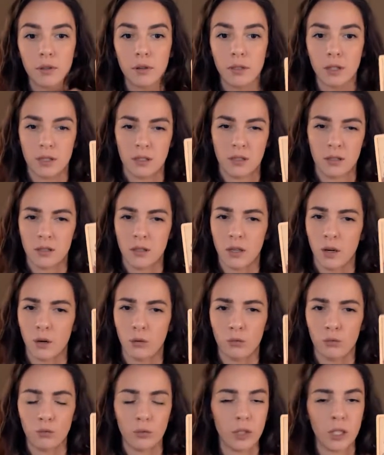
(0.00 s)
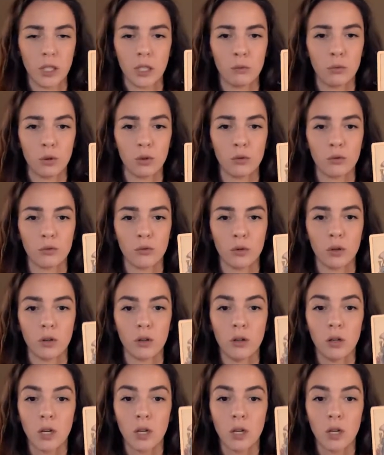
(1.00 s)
This is a really beautiful